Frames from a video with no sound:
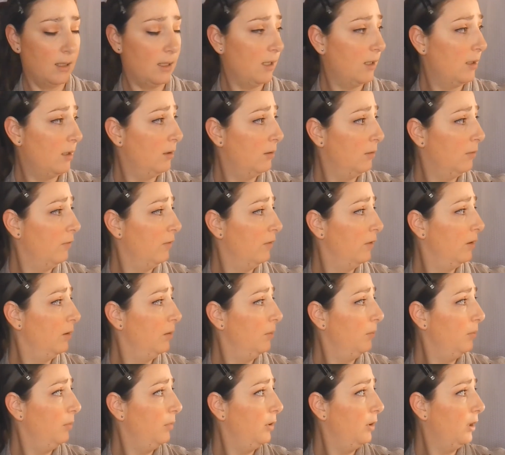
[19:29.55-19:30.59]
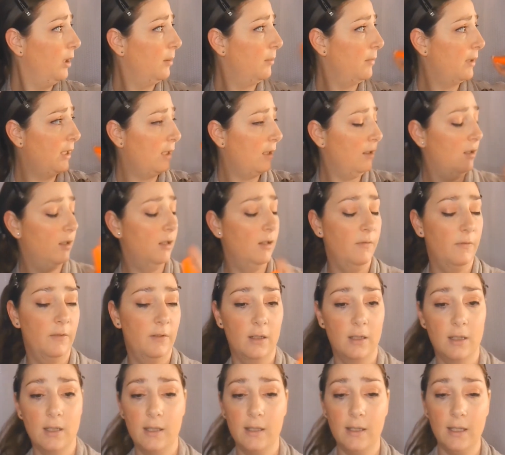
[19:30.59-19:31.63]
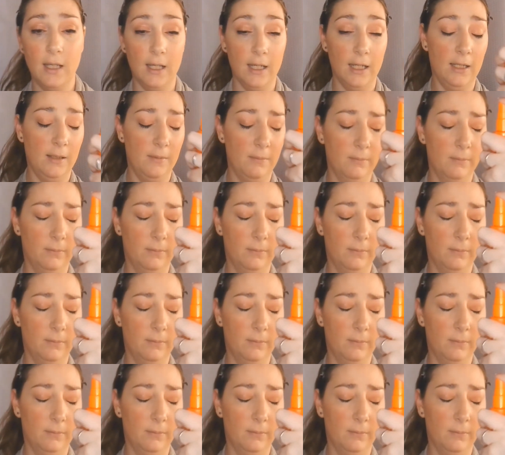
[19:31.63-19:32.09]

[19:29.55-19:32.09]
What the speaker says: kind of frame that off to the side.